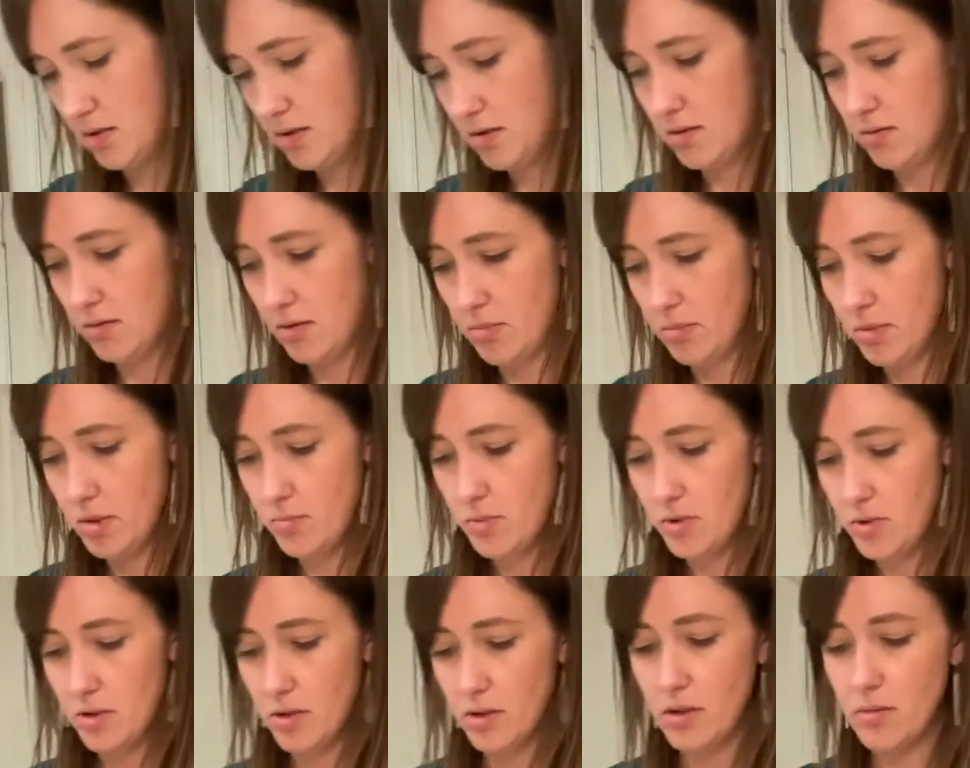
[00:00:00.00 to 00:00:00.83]
all right, I'm gonna
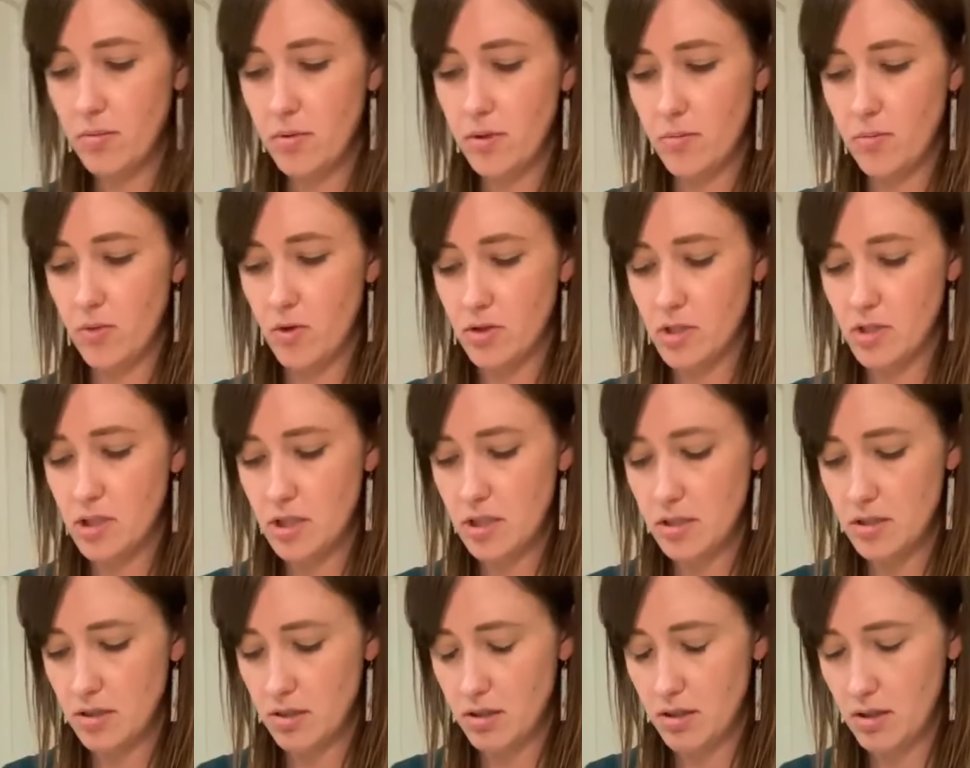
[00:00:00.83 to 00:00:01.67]
put a little bit more
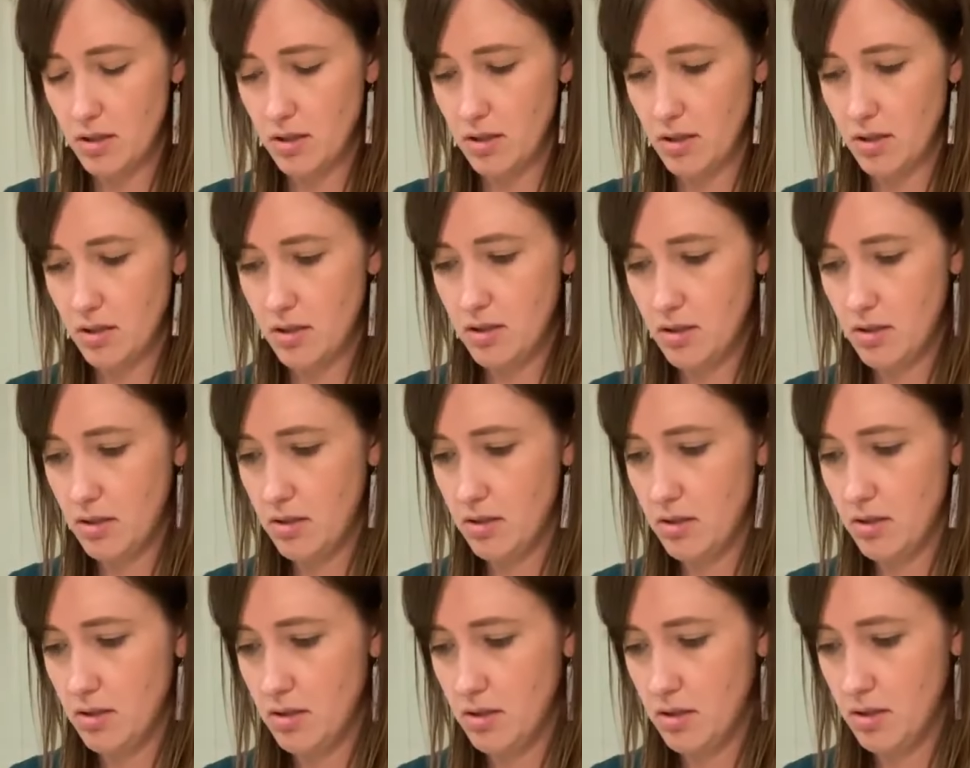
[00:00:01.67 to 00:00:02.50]
cheese on
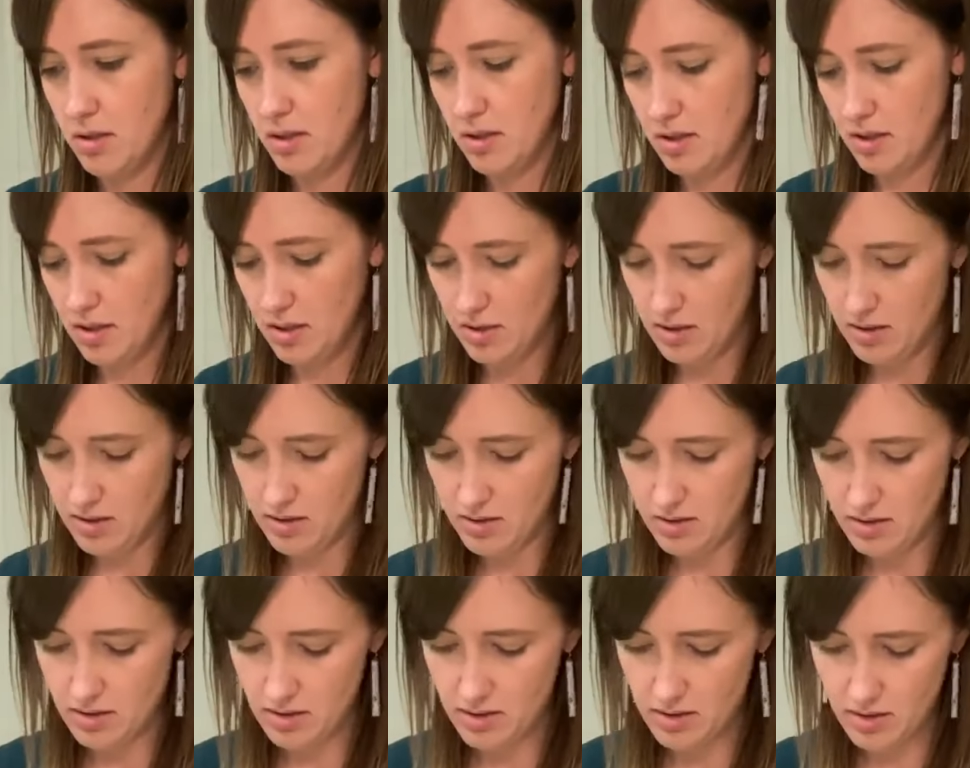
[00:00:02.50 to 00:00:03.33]
the
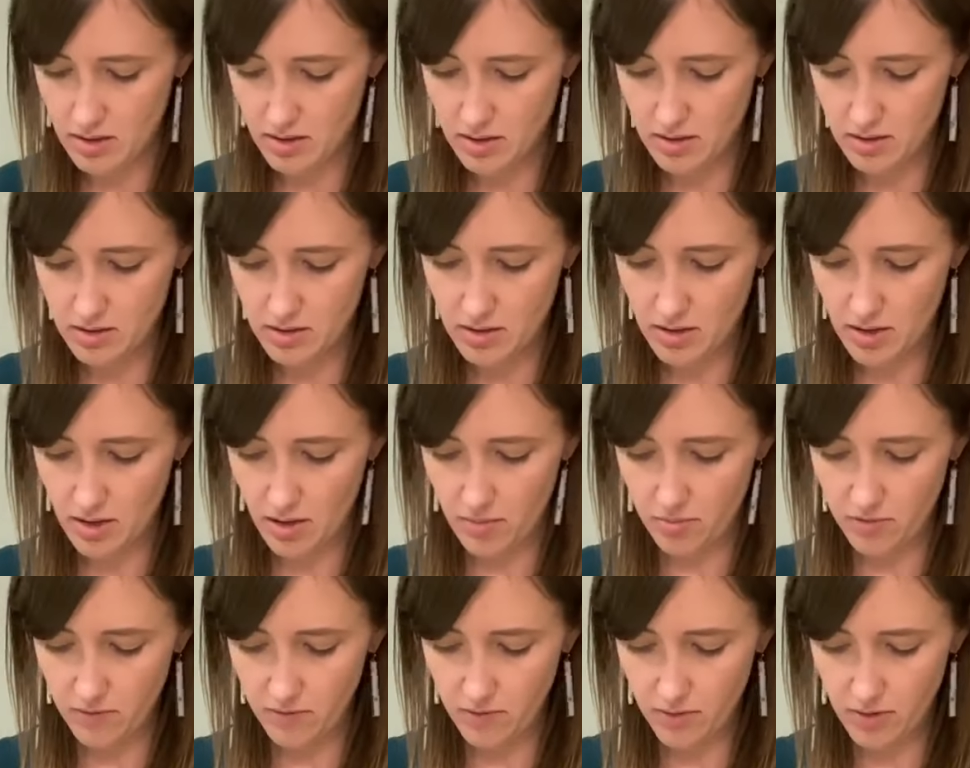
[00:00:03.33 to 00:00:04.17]
top
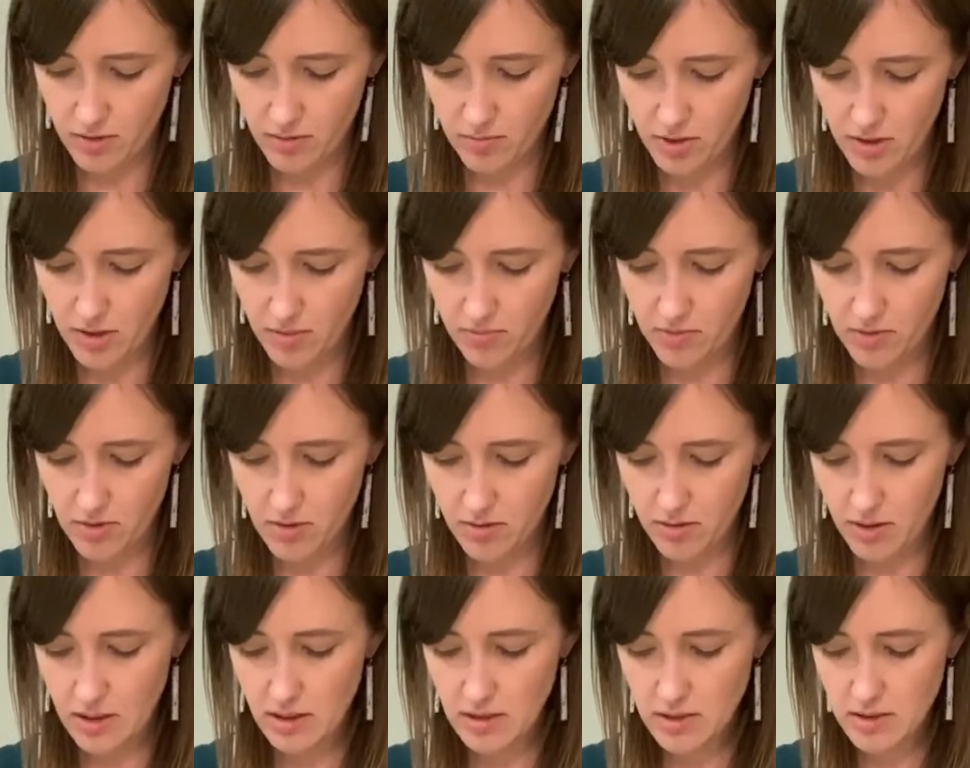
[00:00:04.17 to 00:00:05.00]
of all the
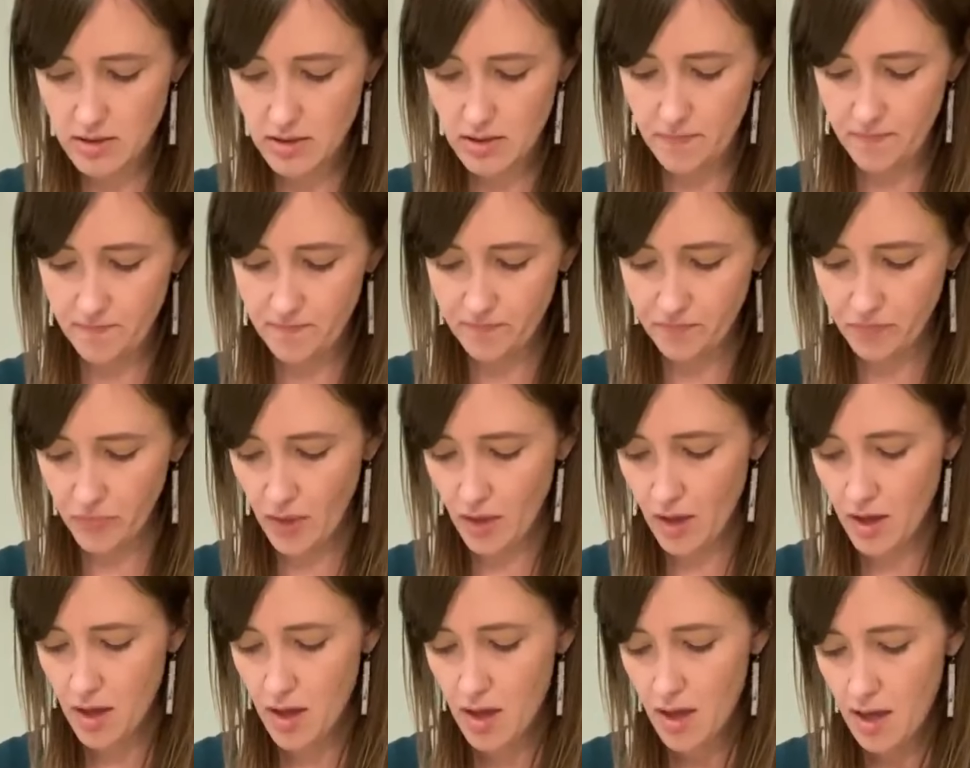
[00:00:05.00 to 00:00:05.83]
pepperonis.
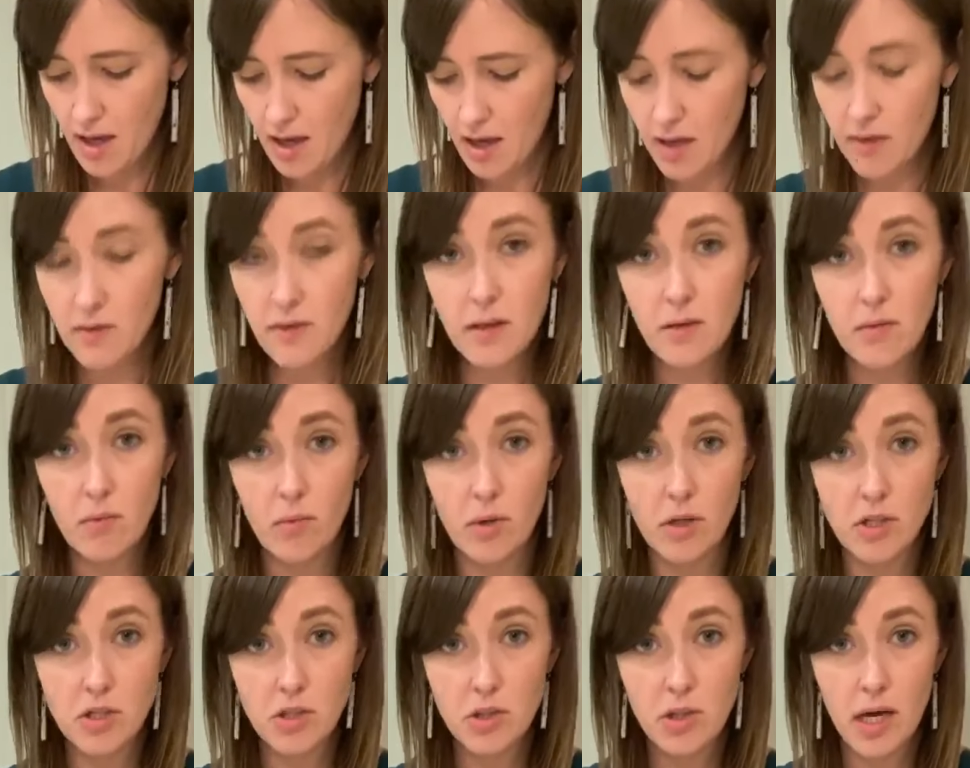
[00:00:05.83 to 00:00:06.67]
And then
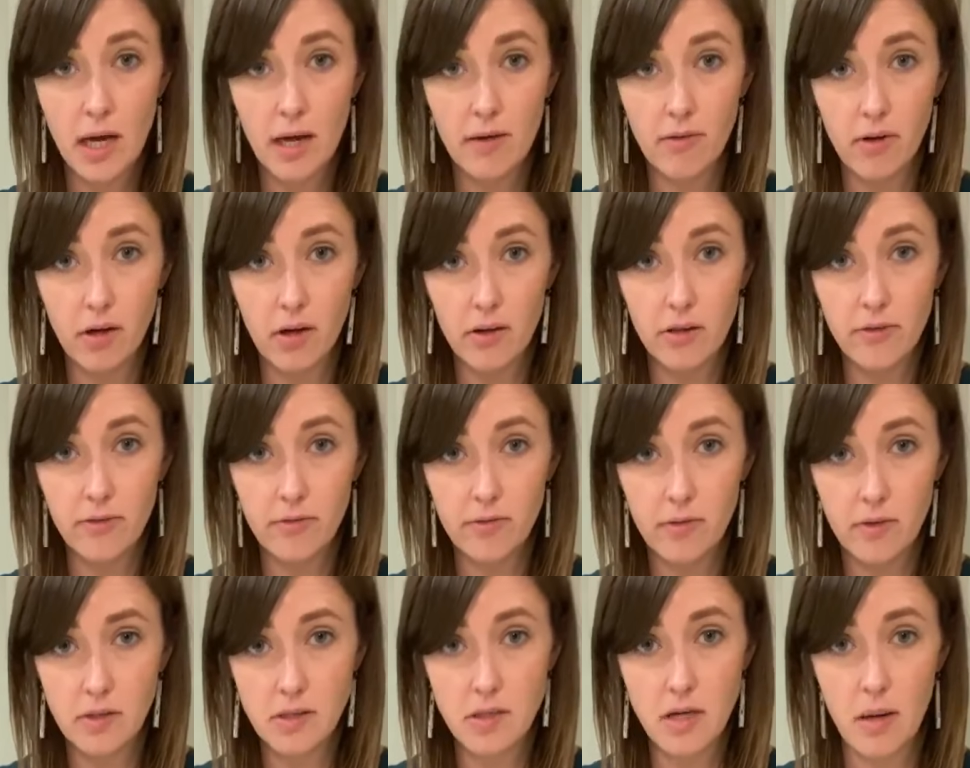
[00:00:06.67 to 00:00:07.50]
once you have all the
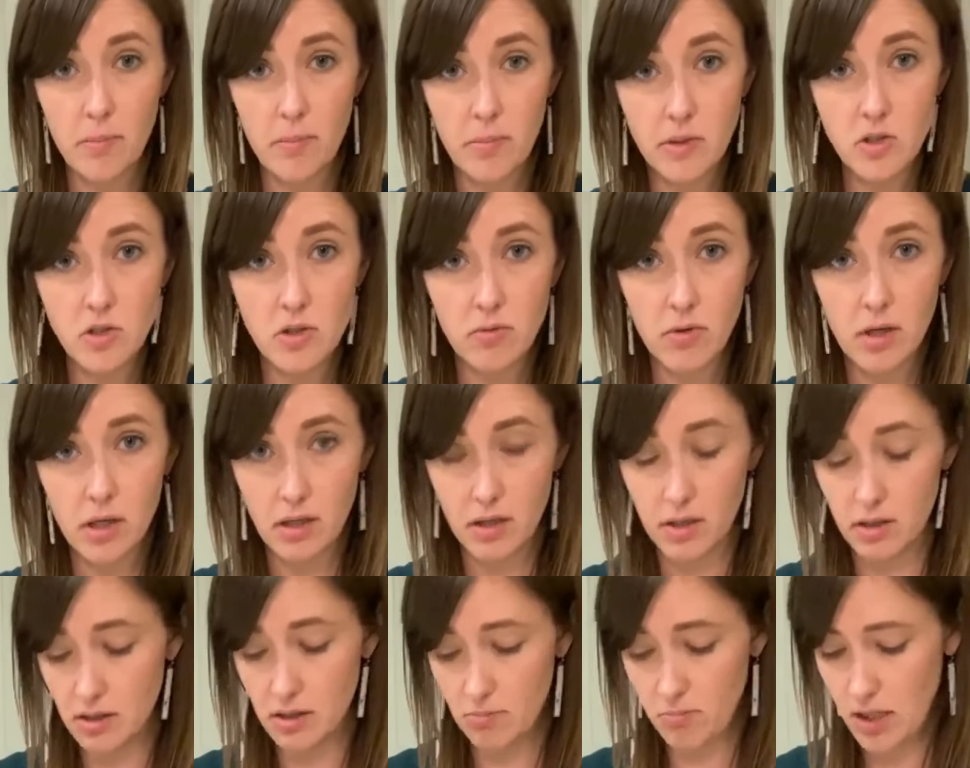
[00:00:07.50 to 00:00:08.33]
toppings you want
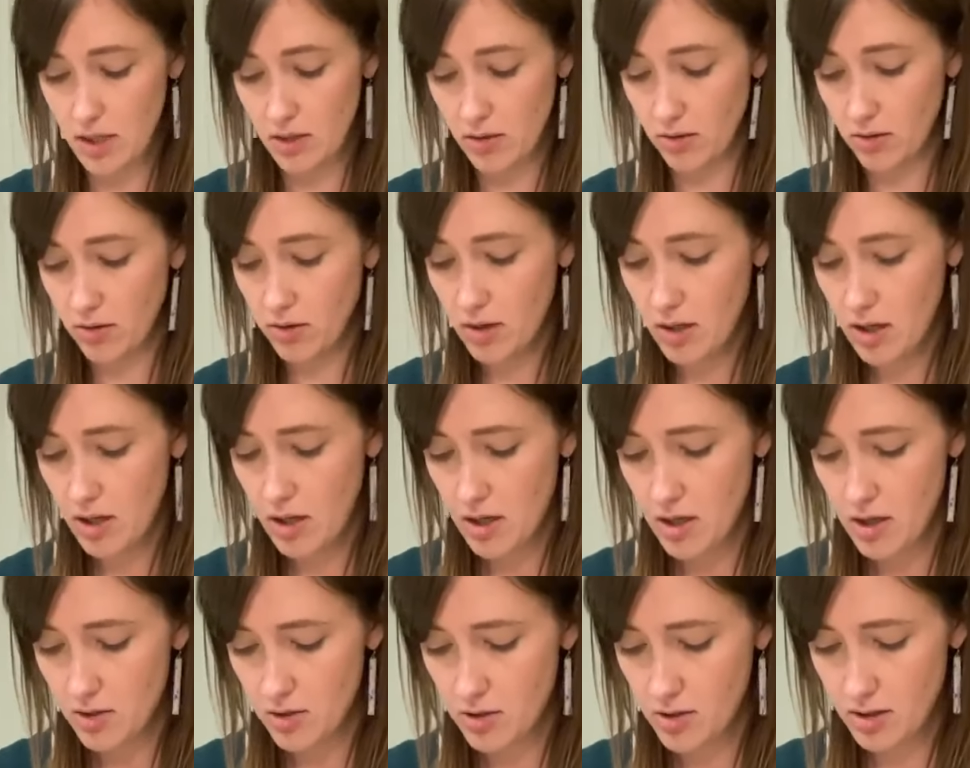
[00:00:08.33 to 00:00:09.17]
in the middle,
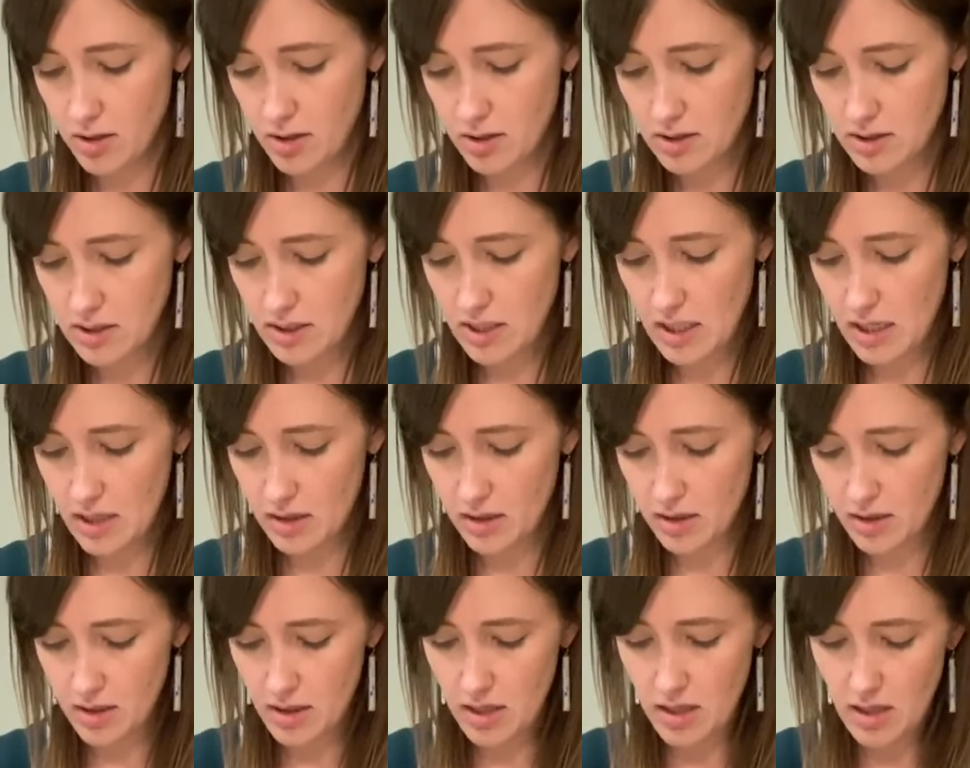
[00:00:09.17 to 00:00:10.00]
you're gonna
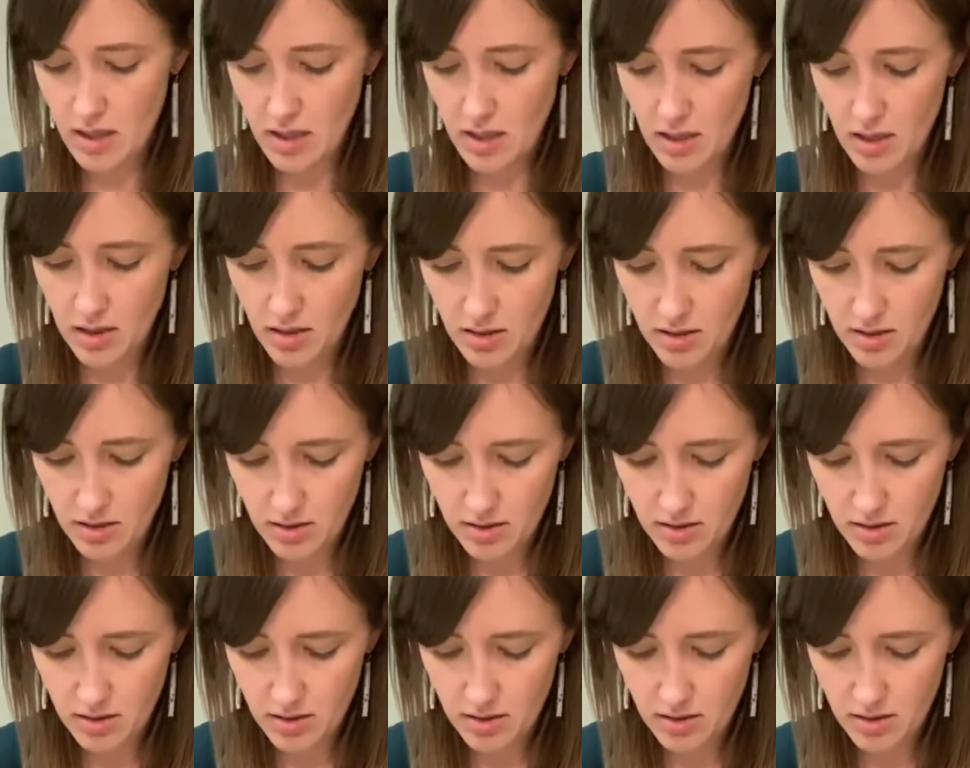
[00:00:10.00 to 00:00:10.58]
set the